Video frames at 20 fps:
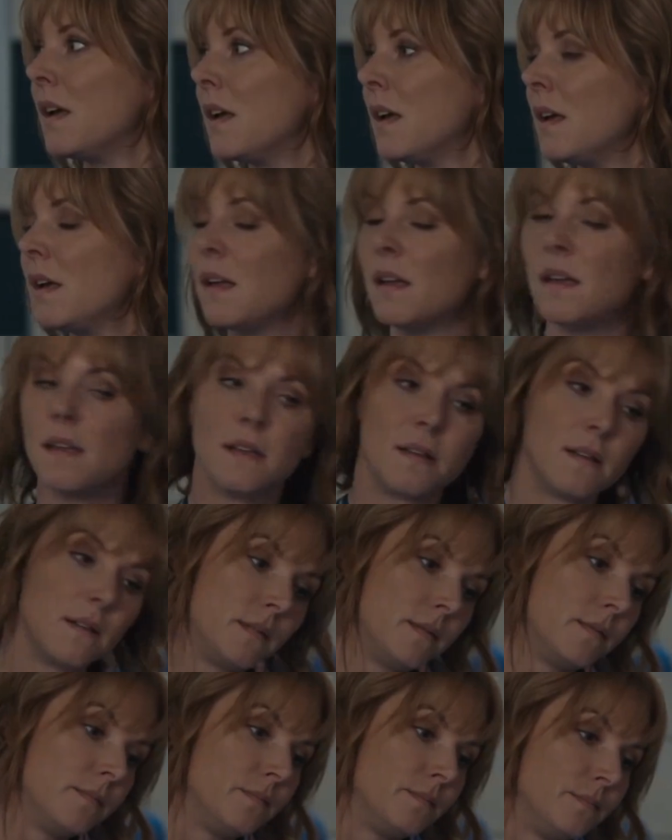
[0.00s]
she was trying to hurt
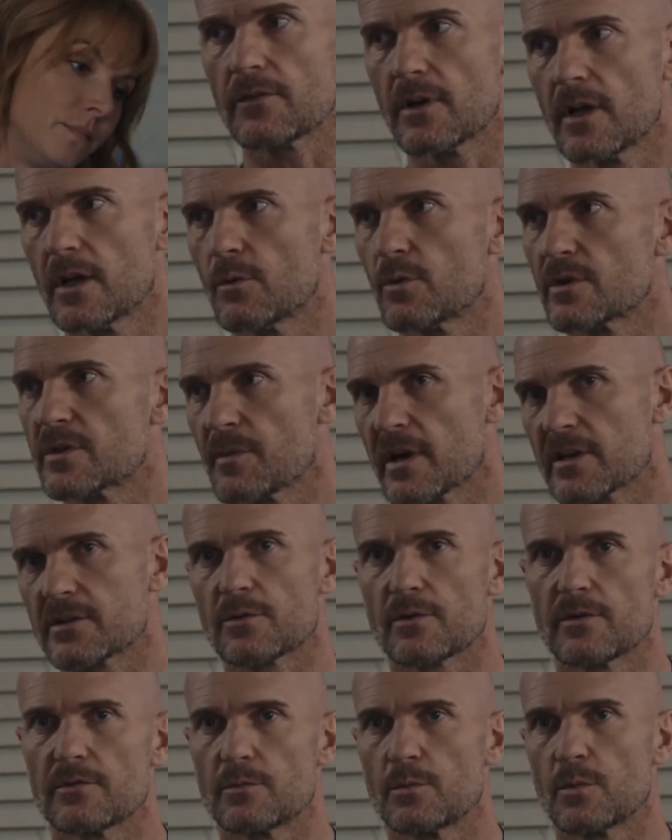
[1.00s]
herself, which makes
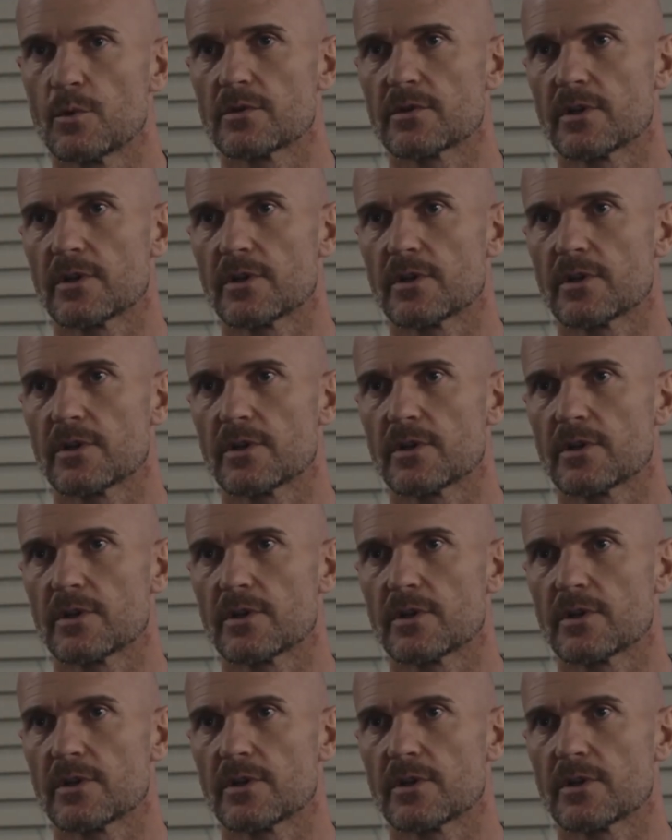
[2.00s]
her even more